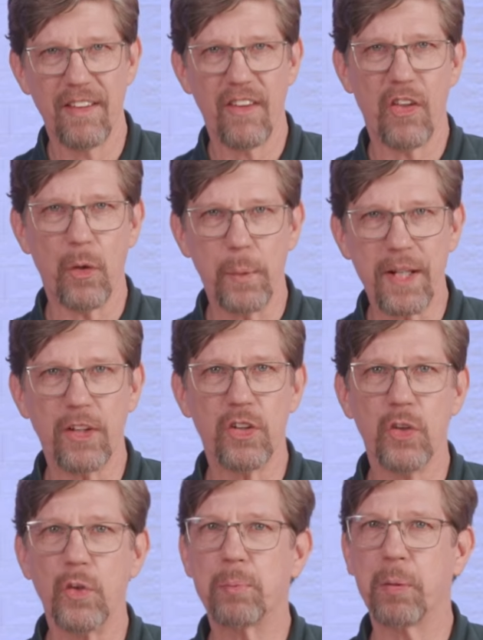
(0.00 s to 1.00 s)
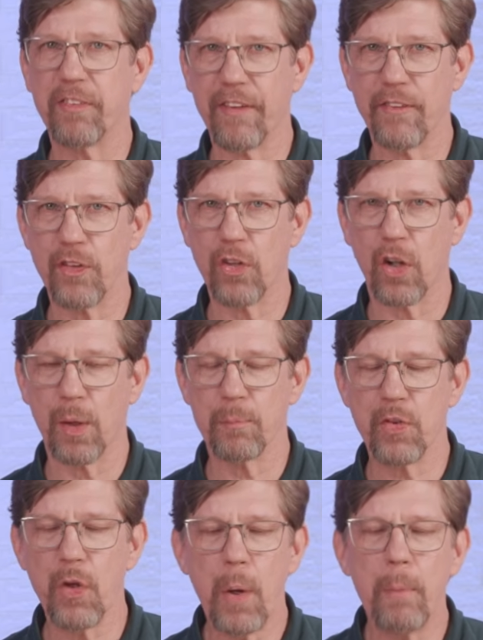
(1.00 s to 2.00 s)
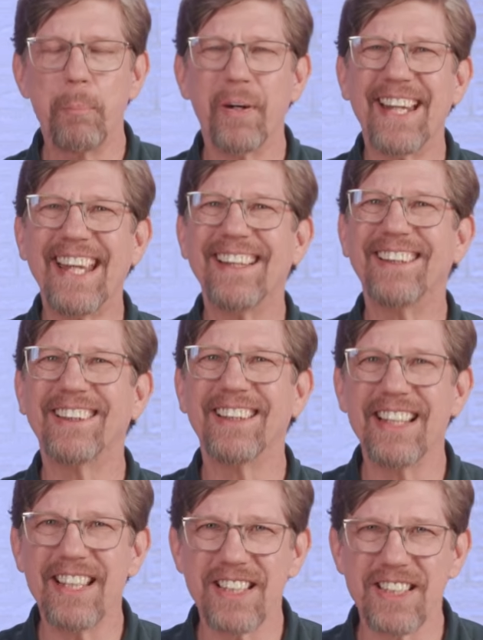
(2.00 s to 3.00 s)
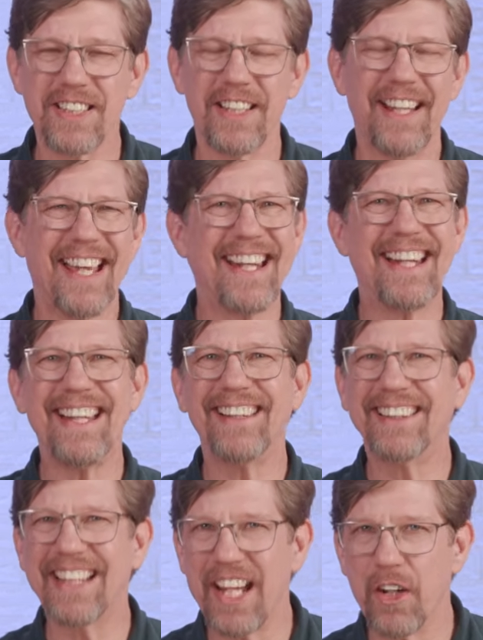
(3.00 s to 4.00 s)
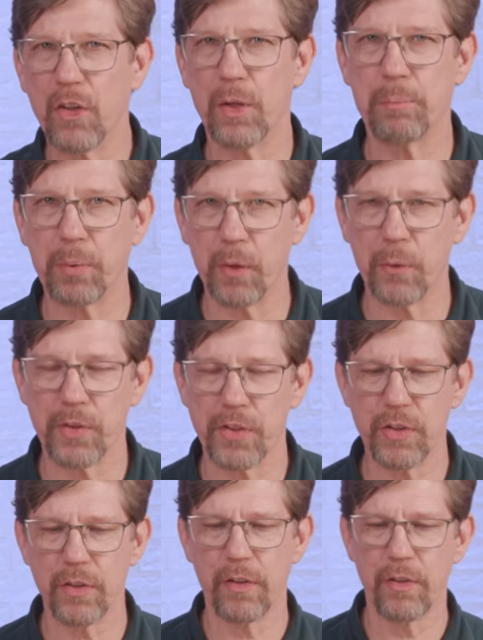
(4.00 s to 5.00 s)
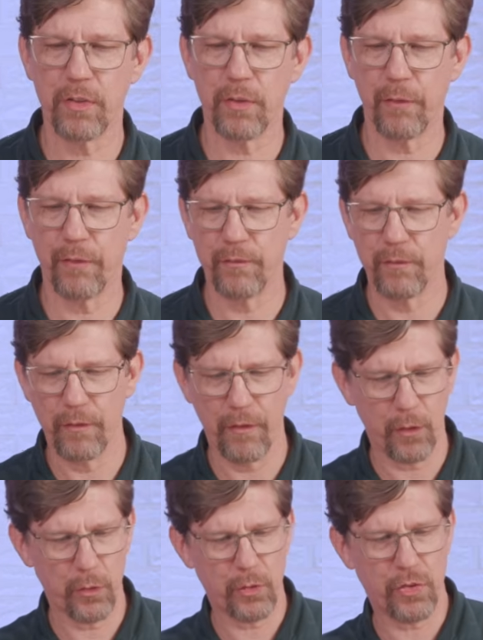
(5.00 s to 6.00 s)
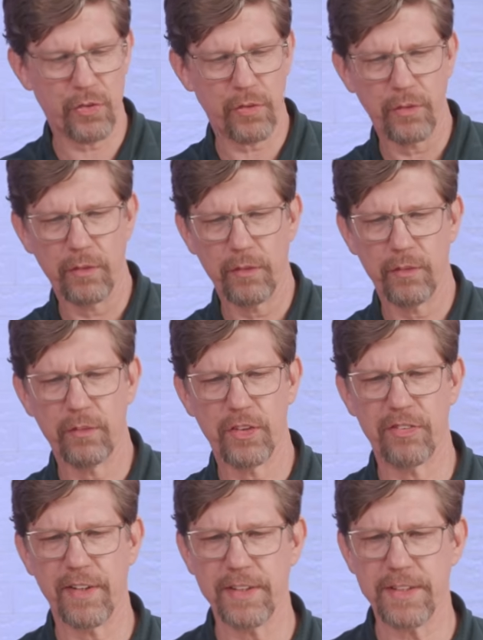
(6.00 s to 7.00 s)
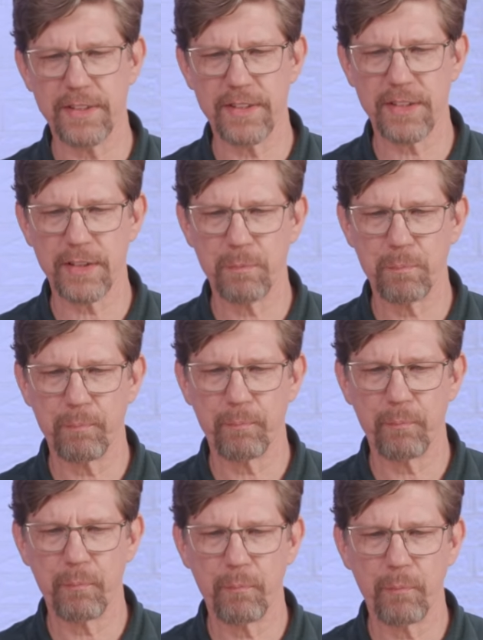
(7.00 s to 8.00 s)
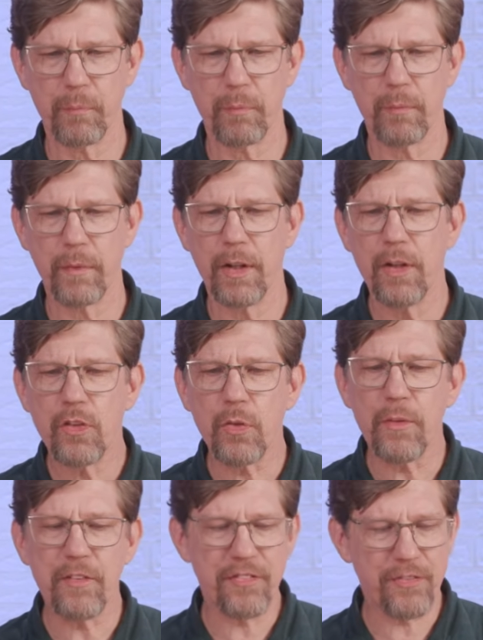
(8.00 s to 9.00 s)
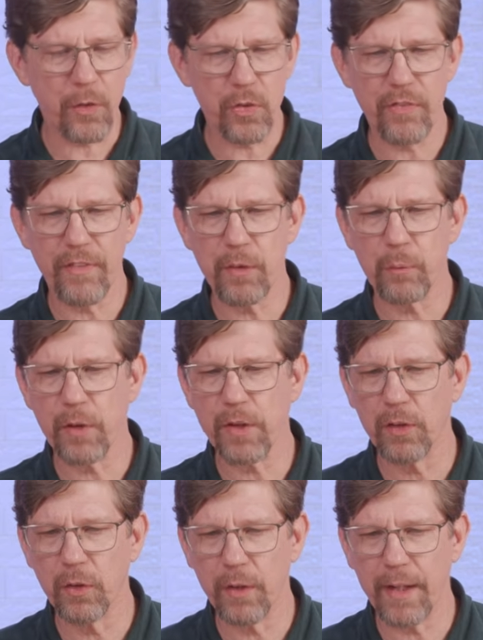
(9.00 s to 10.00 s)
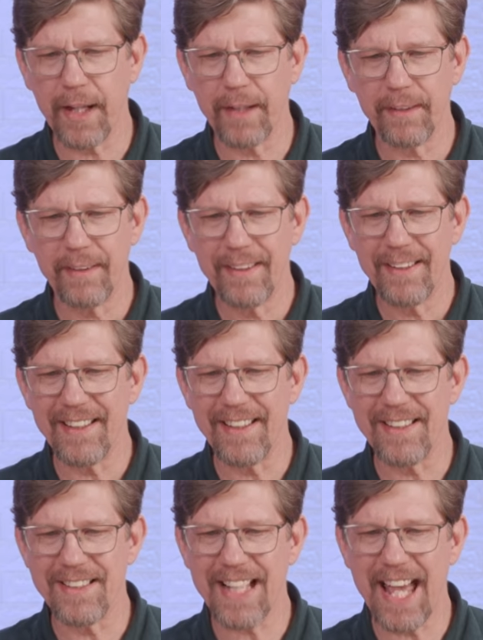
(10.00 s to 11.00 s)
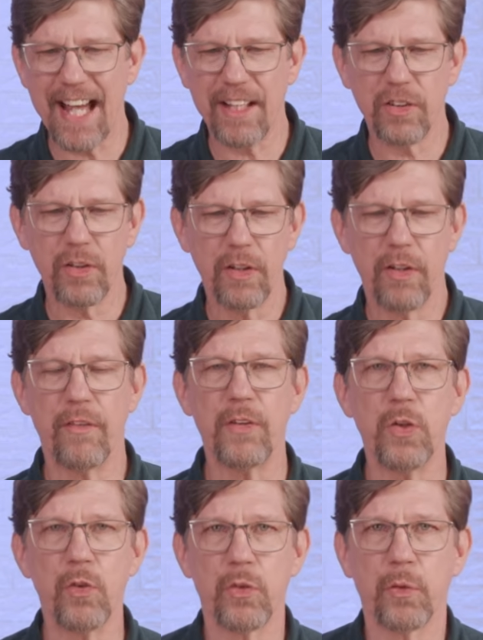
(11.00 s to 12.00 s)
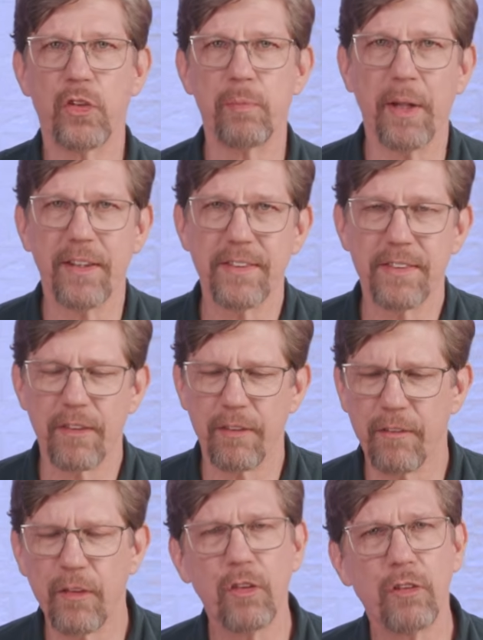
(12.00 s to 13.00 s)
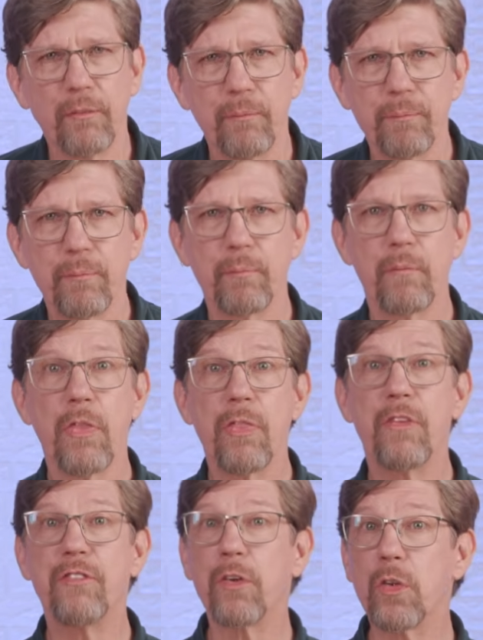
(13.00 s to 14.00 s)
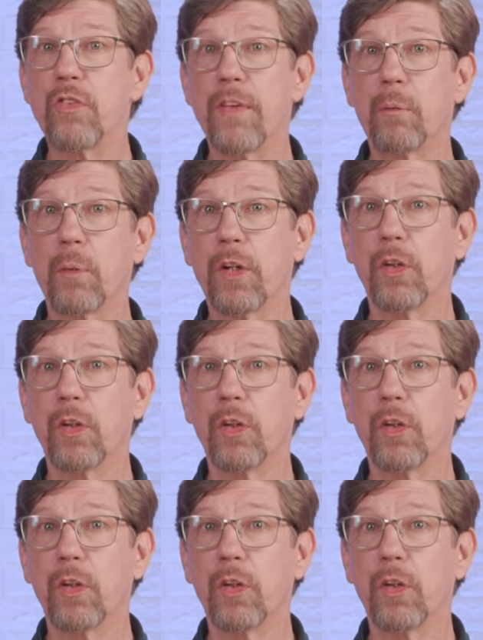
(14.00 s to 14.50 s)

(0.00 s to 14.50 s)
that we can do to prevent these harms, but a list and a layered approach to those defenses. So the first thing we're going to look at is at the user experience. The first thing we're going to